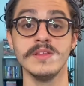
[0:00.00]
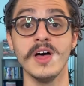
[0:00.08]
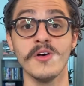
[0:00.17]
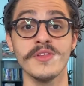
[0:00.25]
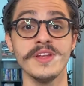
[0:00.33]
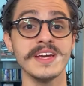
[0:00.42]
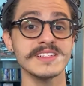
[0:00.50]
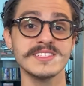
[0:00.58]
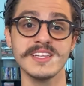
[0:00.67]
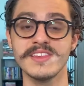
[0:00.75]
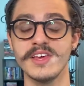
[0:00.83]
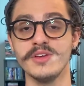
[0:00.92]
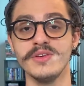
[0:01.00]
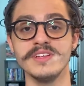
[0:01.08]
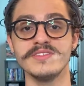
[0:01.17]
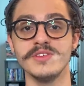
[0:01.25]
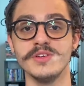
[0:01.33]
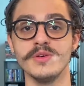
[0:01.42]
Now, the next thing that you need
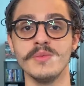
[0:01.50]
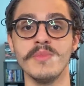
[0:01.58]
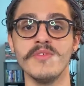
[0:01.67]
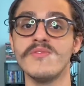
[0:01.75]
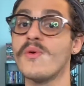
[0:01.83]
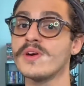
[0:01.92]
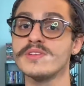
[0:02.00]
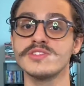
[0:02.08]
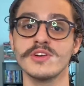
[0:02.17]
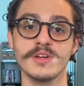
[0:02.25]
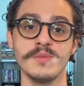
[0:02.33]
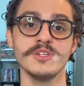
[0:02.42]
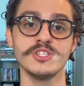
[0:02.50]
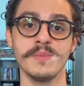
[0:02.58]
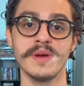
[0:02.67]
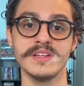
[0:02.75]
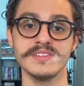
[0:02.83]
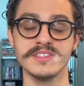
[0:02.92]
to do before you start commission
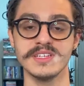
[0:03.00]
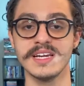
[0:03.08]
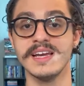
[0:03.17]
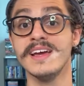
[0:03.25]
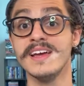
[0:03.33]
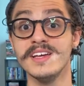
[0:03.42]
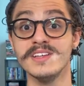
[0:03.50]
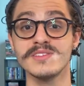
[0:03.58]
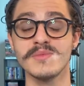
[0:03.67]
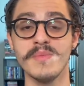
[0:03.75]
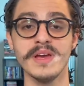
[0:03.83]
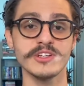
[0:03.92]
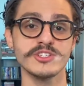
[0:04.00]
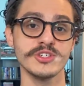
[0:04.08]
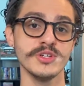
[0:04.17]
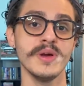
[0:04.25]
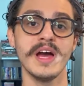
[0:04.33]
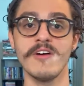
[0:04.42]
painting is make sure
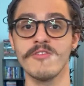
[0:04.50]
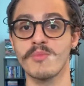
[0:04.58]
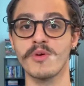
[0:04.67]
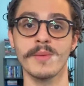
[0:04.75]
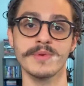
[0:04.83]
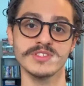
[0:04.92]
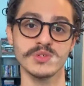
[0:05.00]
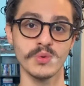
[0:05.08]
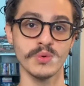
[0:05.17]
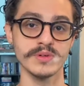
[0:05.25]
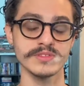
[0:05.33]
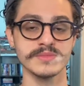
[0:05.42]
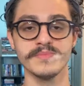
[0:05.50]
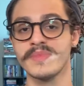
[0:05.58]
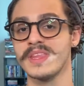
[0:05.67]
you have the proper tools.